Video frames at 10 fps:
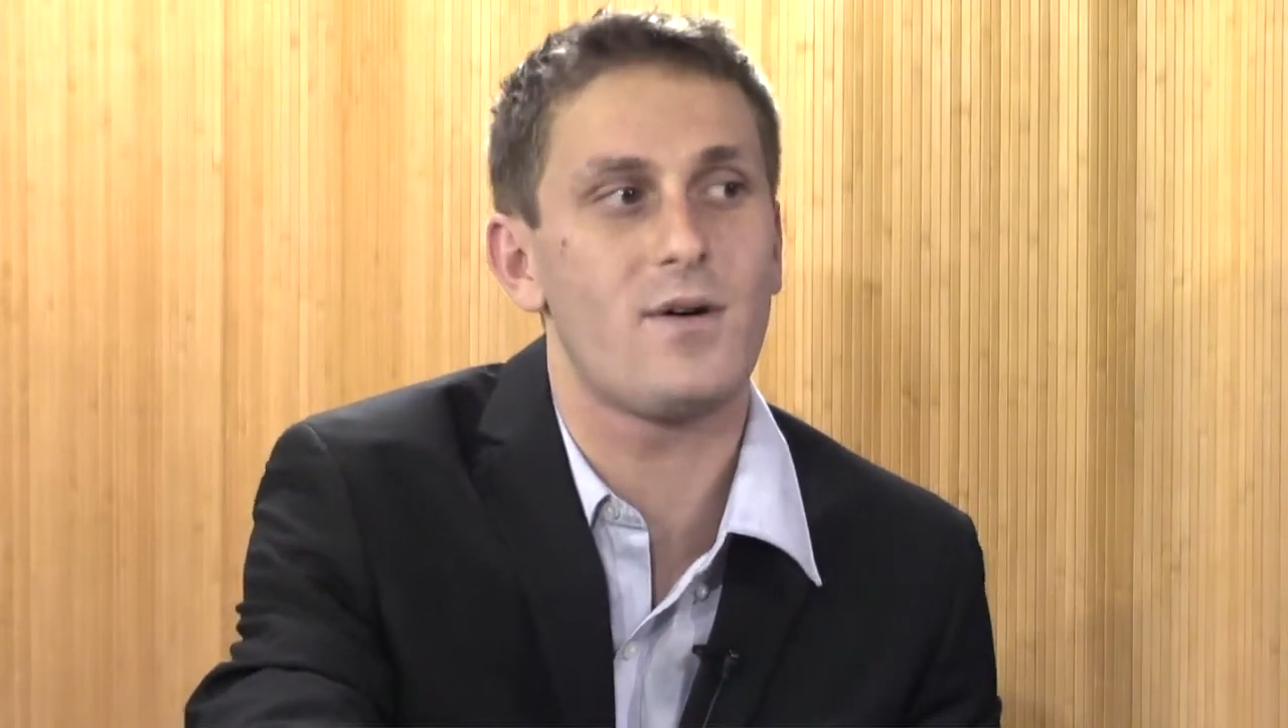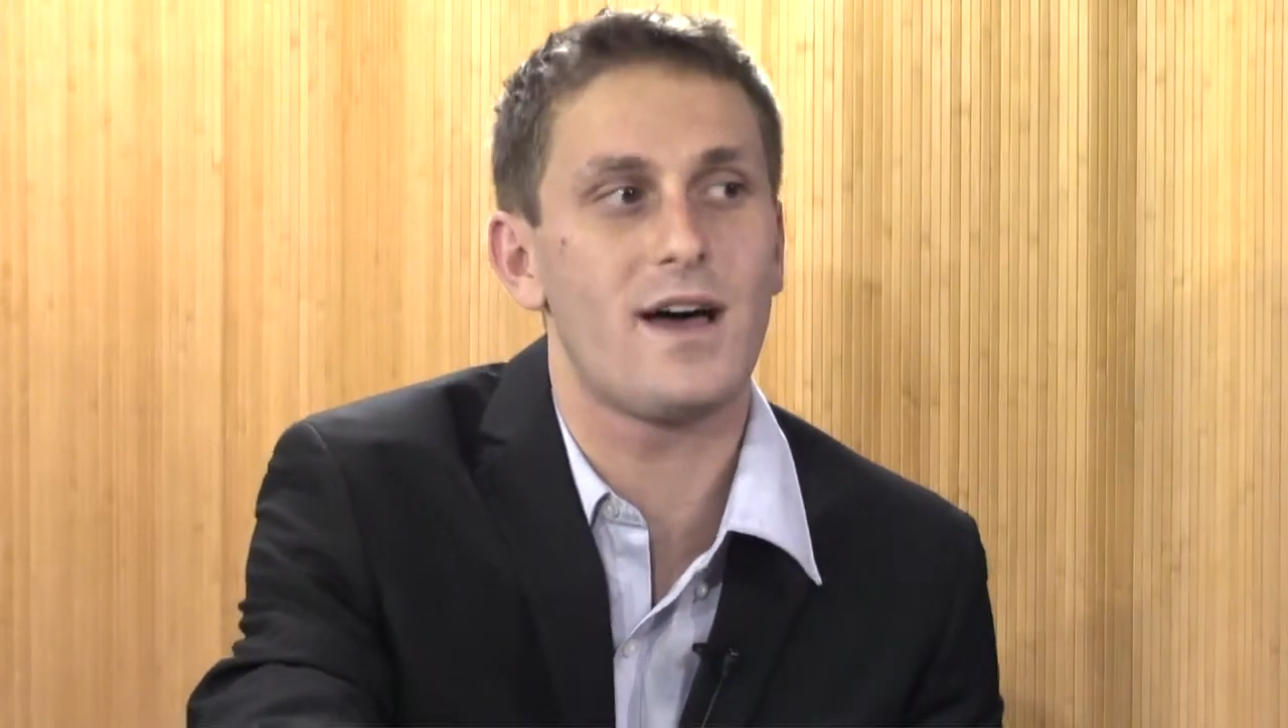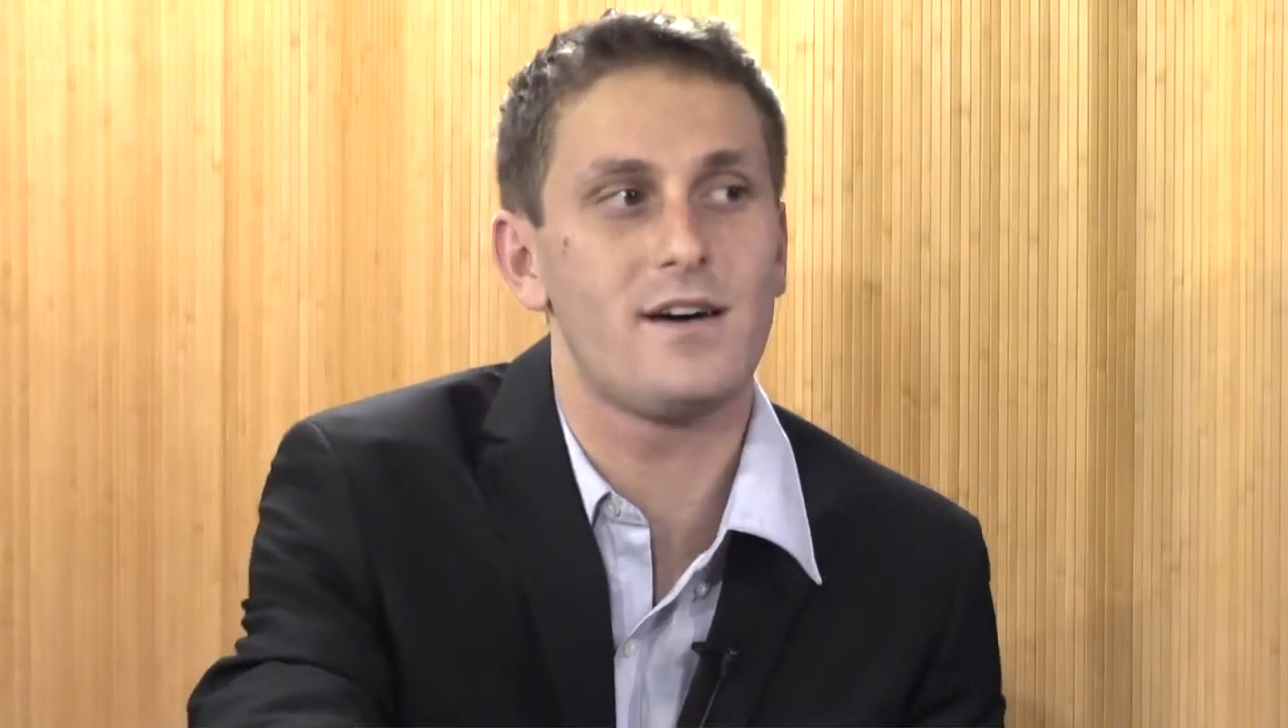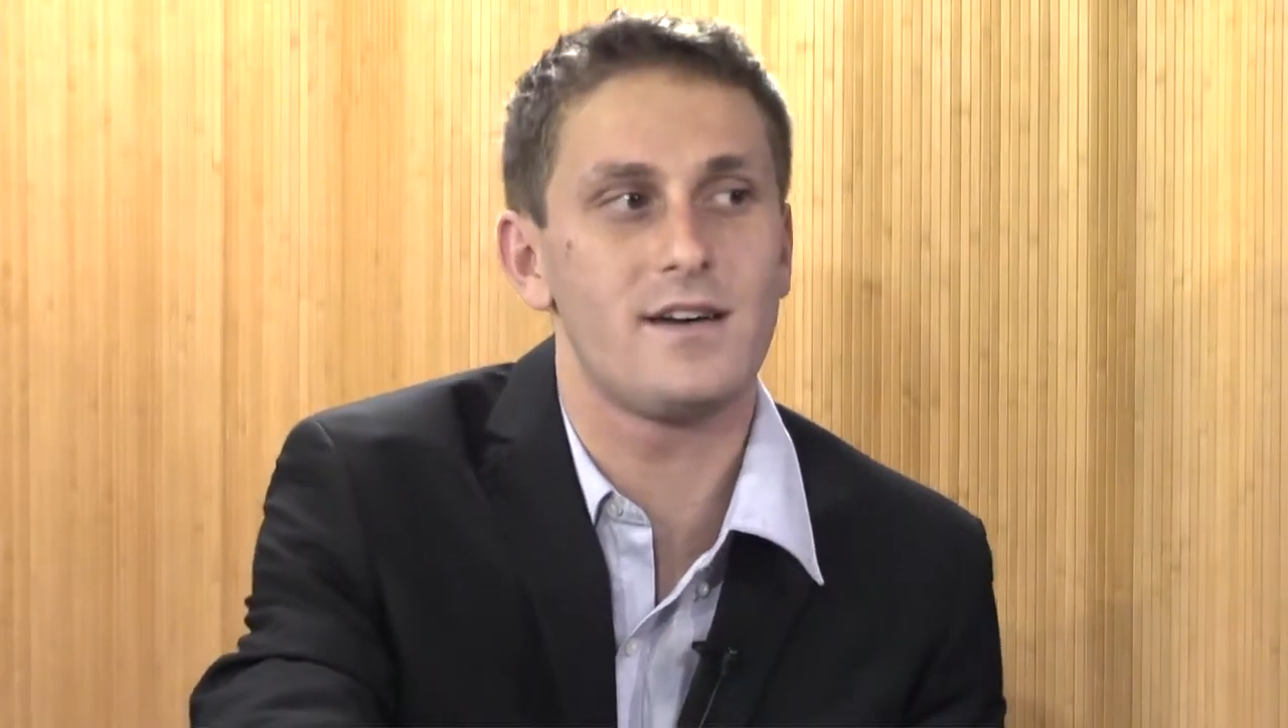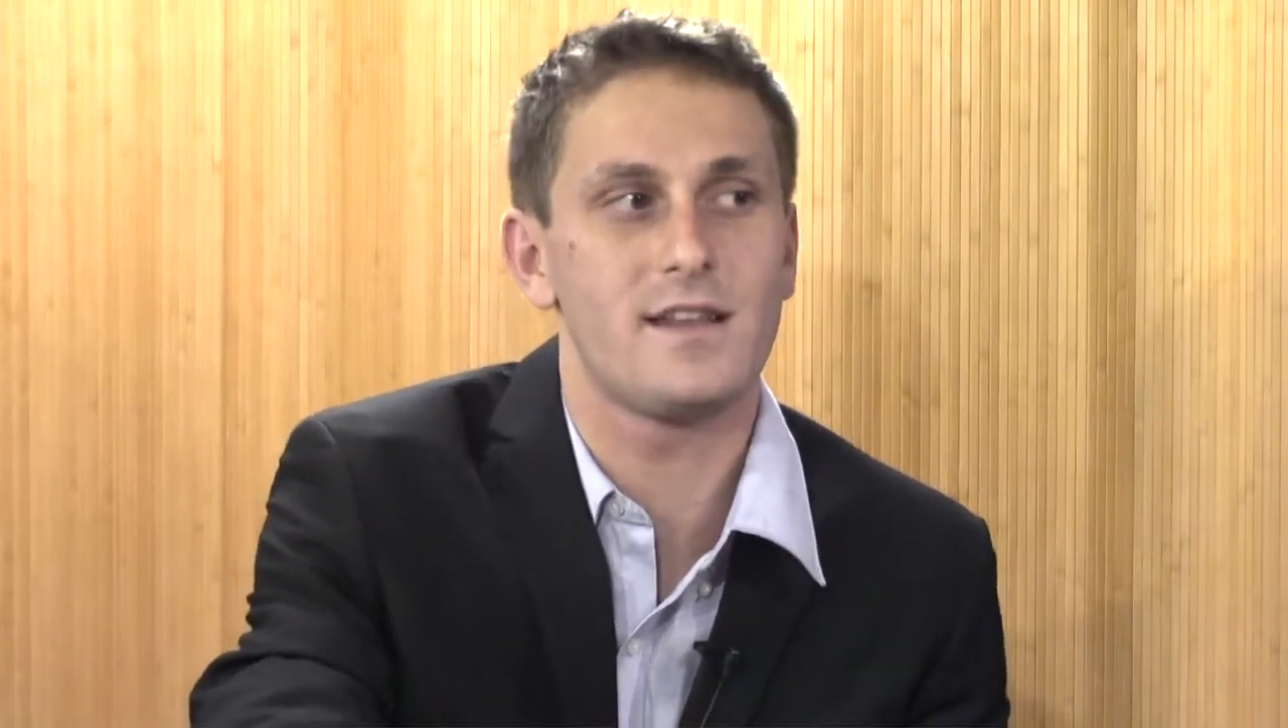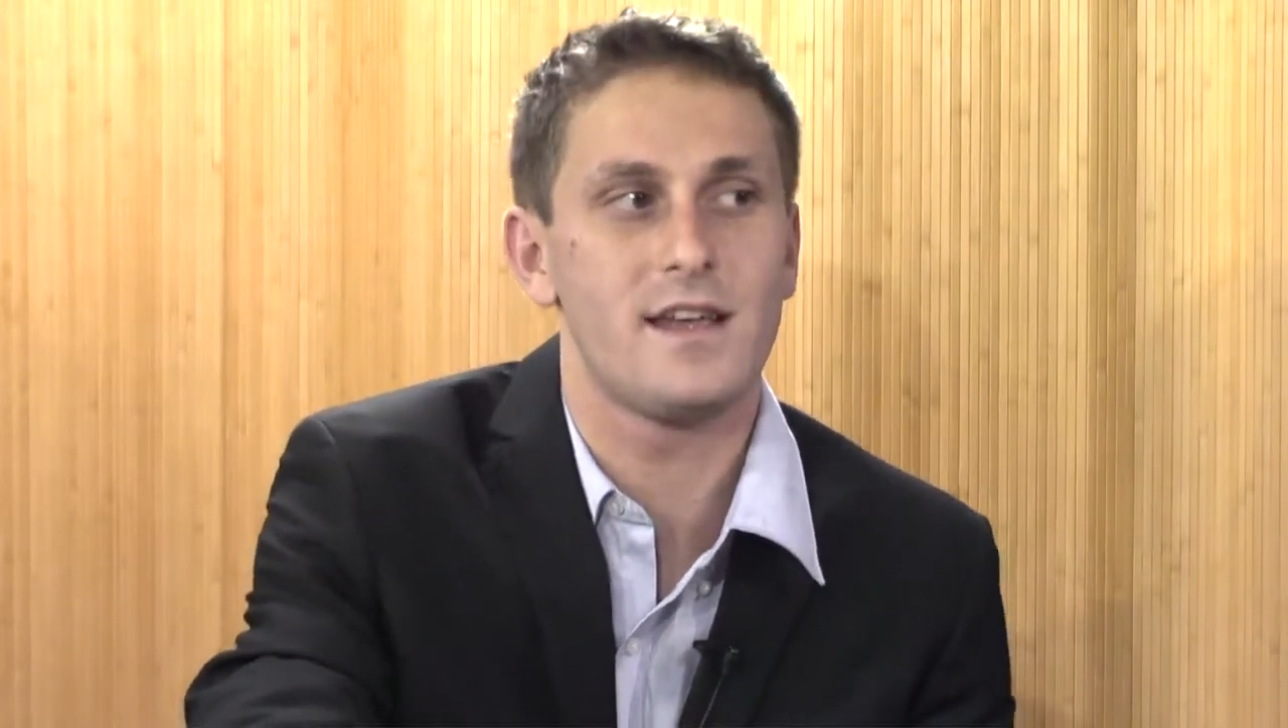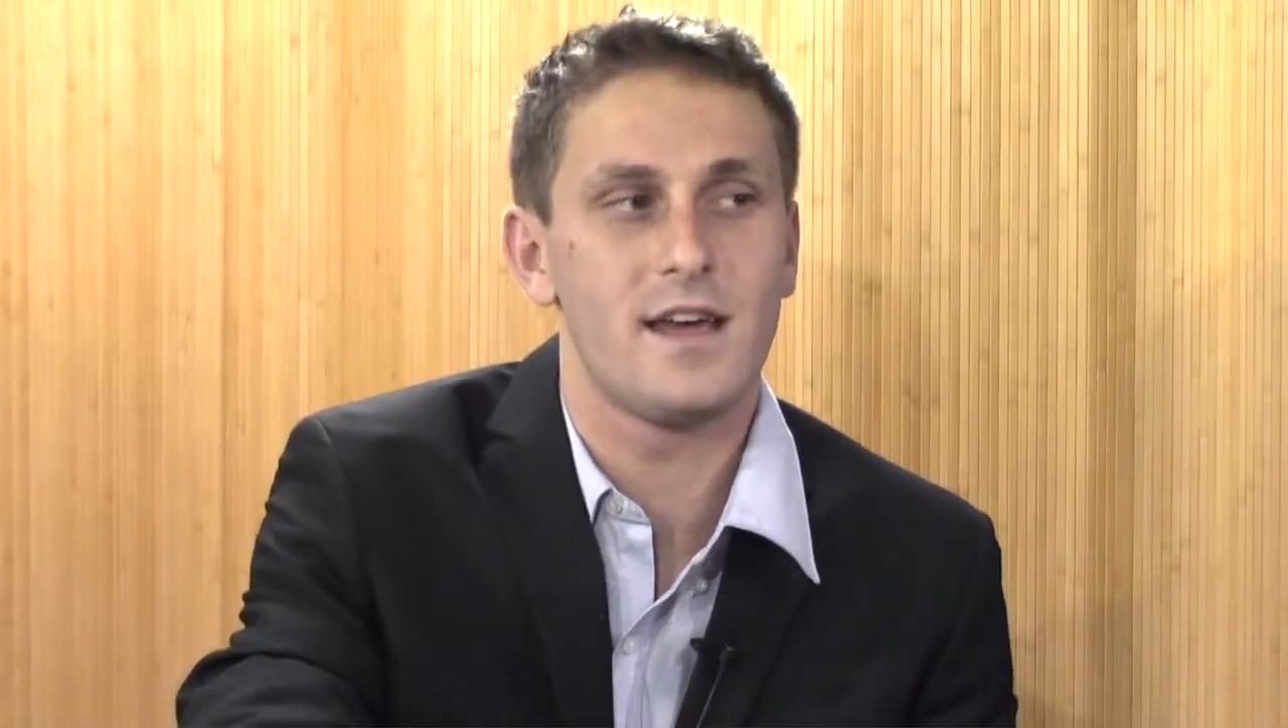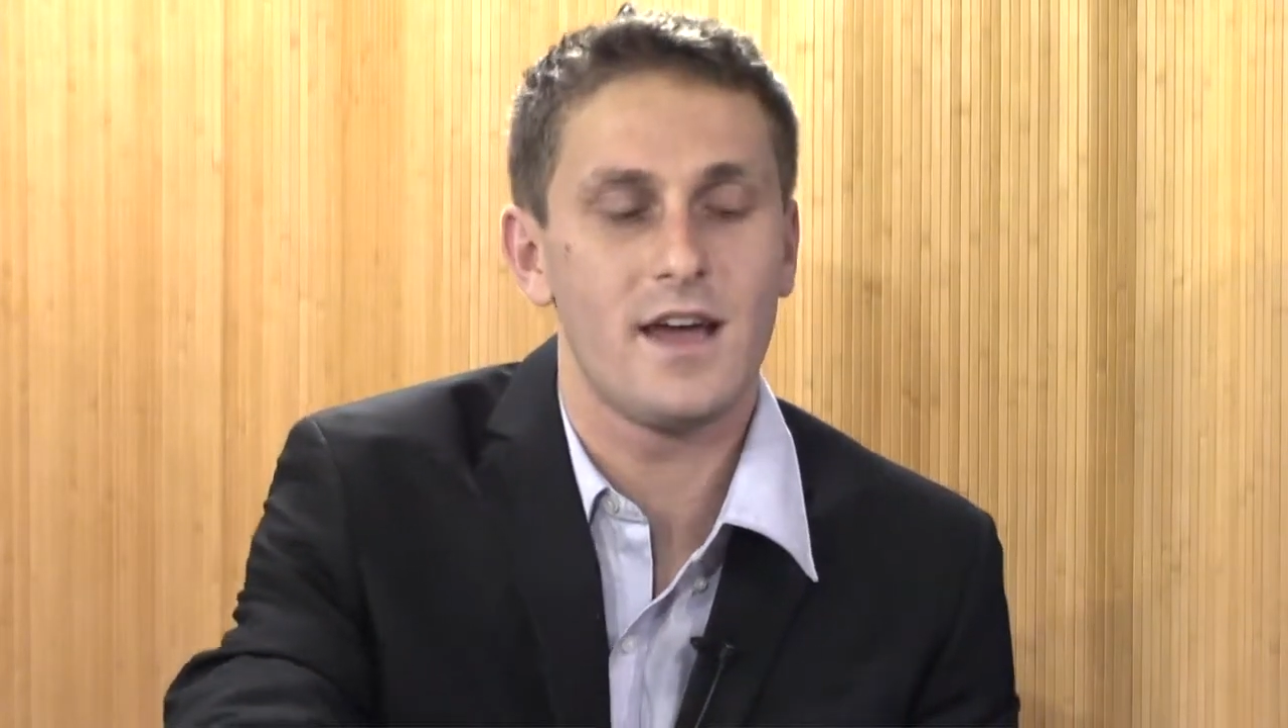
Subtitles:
Weiland